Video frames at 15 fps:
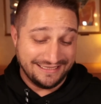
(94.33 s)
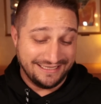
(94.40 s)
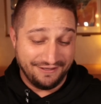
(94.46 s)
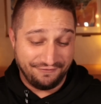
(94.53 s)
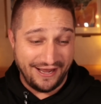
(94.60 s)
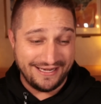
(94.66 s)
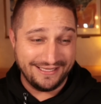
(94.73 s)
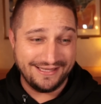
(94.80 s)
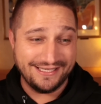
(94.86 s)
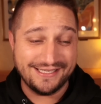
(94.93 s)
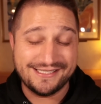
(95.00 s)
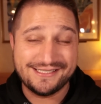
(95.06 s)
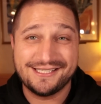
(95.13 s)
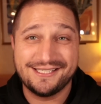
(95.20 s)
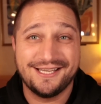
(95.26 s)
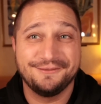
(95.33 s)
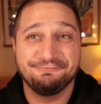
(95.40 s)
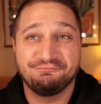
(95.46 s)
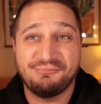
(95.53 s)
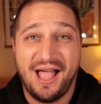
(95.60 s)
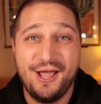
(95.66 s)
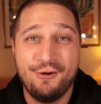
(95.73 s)
If I did this,
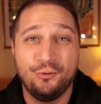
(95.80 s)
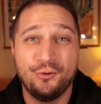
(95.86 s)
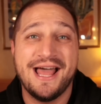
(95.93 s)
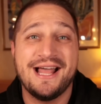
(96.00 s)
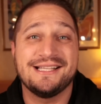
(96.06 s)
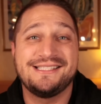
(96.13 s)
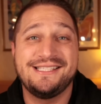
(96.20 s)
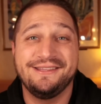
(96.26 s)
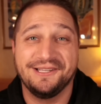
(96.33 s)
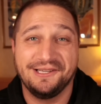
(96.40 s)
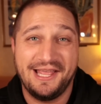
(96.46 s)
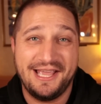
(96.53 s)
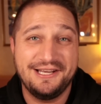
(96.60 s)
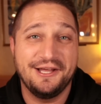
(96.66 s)
I would not see the light